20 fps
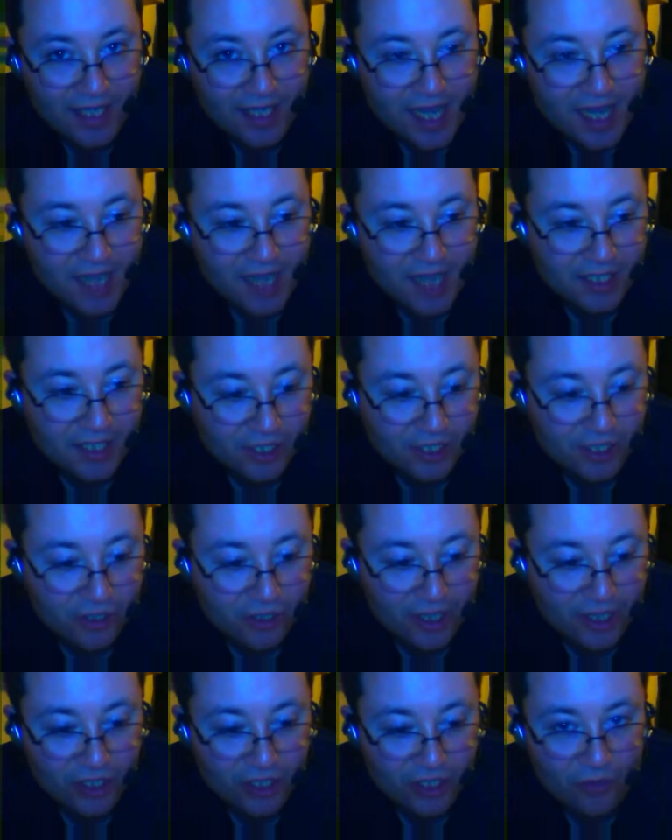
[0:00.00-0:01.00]
cuts to
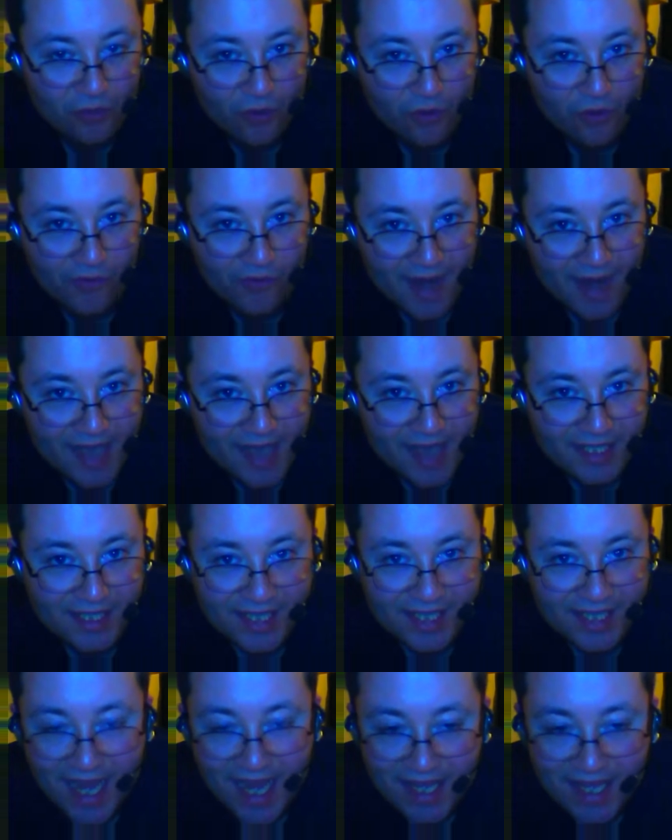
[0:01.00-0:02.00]
try and do more for
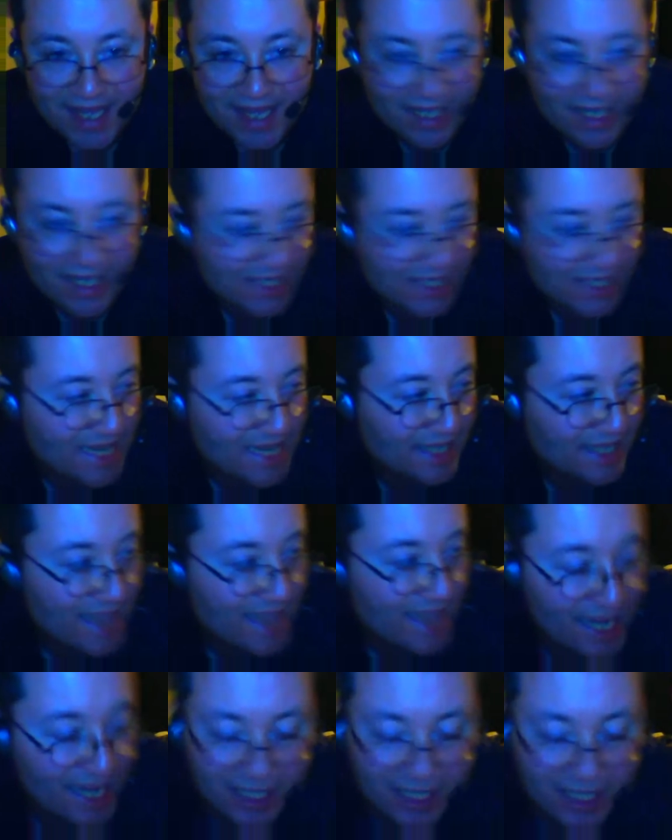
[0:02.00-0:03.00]
less, this
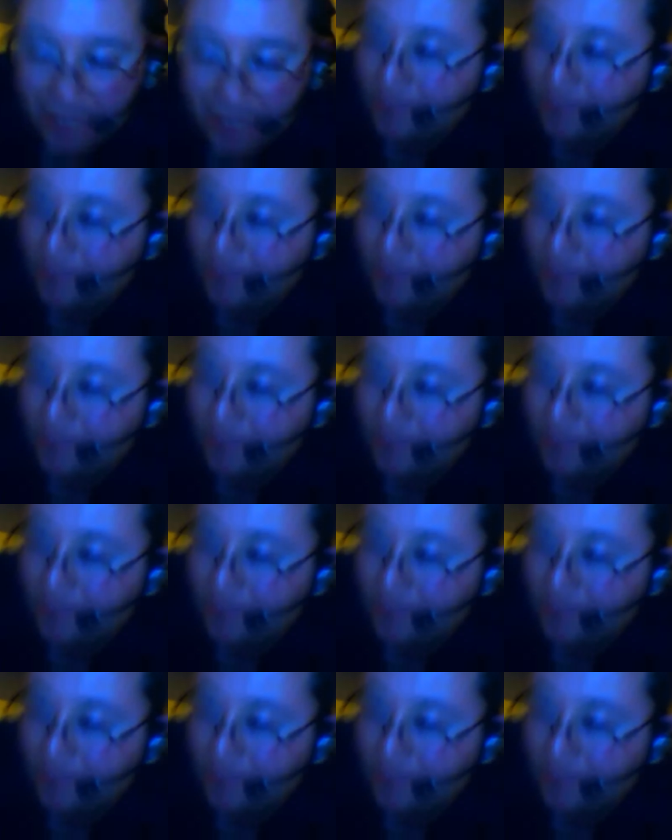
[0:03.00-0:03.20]
is it.